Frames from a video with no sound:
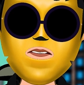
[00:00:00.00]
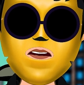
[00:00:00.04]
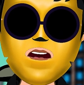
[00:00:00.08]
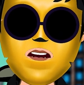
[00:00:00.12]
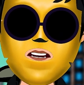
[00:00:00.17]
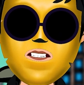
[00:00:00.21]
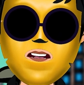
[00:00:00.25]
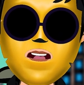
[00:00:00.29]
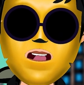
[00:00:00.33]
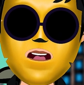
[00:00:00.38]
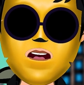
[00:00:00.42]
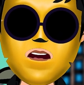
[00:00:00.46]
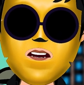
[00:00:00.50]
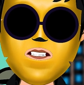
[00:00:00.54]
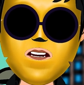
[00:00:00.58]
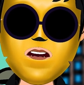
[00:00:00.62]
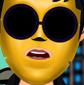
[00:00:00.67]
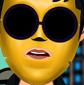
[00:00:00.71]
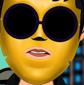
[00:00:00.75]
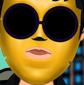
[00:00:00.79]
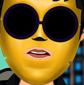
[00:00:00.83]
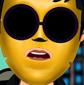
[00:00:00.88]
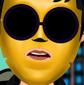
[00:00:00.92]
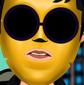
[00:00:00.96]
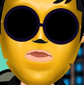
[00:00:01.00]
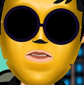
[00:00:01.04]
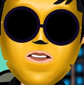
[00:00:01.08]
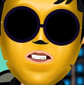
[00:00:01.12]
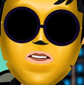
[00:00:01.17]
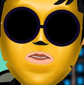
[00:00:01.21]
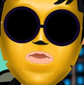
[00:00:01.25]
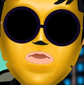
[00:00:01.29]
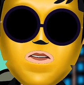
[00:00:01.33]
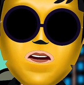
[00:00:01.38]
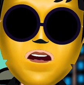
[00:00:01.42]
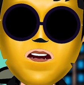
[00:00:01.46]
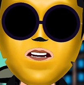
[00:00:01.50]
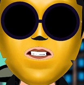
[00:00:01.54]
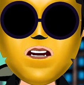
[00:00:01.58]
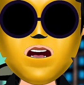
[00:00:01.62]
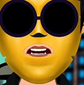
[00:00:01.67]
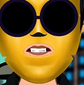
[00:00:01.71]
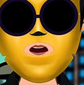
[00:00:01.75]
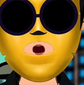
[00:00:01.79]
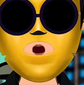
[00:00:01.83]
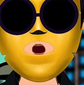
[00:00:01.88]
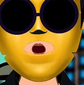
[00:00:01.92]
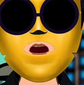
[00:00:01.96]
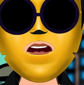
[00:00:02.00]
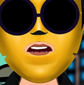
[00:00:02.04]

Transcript: acting like a baby and get to